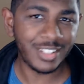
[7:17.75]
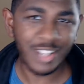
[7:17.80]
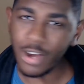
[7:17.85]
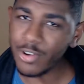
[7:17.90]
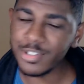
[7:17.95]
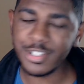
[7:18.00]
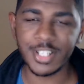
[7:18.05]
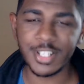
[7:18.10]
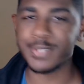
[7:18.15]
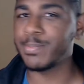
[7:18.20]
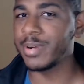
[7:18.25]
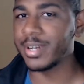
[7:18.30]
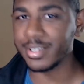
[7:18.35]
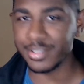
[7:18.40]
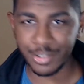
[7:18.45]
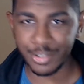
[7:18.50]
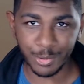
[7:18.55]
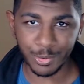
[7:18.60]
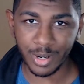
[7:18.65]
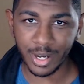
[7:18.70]
don't just bring
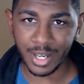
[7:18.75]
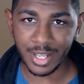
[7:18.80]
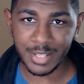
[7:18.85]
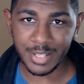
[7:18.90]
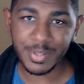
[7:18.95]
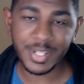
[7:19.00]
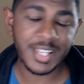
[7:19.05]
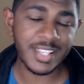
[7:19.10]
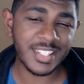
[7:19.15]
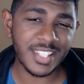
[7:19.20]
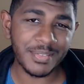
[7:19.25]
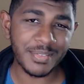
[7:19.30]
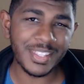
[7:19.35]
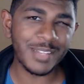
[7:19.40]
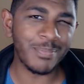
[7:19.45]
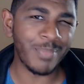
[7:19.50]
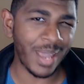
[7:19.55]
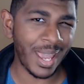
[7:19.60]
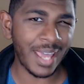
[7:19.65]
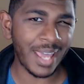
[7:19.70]
2 rods because
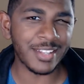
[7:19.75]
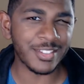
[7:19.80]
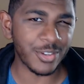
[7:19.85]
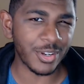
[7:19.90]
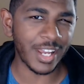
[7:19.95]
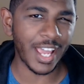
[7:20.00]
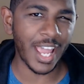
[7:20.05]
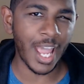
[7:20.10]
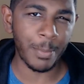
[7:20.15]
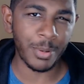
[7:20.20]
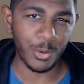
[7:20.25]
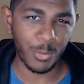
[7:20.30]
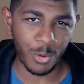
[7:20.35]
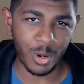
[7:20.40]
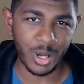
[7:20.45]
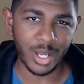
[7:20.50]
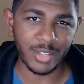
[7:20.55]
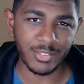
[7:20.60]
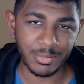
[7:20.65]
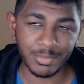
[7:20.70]
something bad is going to happen to
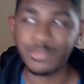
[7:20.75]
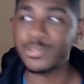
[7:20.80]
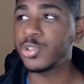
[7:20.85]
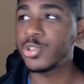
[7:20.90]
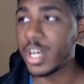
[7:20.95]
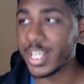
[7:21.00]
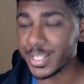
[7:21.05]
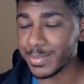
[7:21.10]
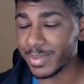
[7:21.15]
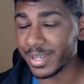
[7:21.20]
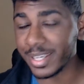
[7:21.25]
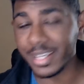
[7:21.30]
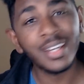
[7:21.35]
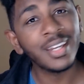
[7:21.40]
one of them. Trust me,